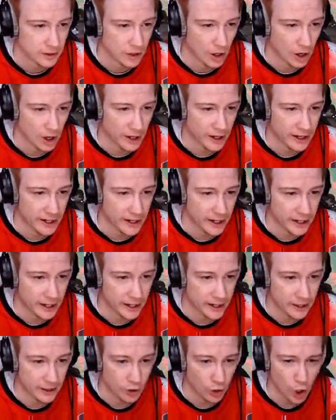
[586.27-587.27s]

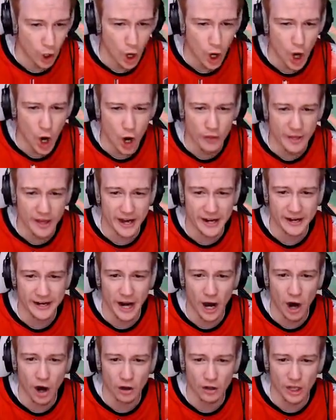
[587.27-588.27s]
Harden, ooh, the
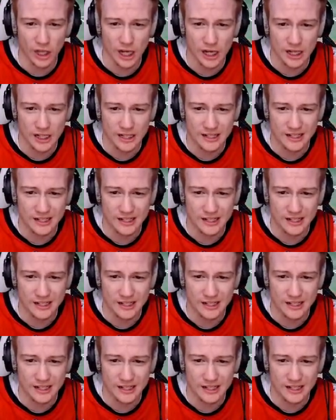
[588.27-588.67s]
no look.